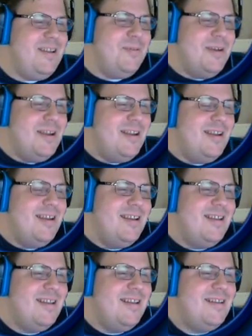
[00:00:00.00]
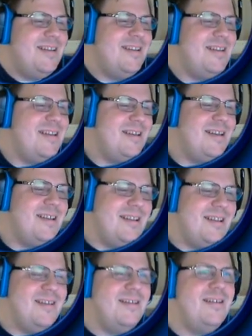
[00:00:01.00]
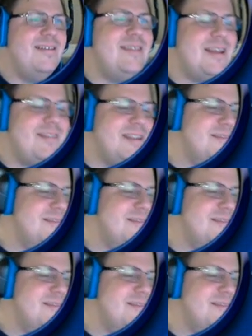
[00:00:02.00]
it's been a long time. Should we move on to the other?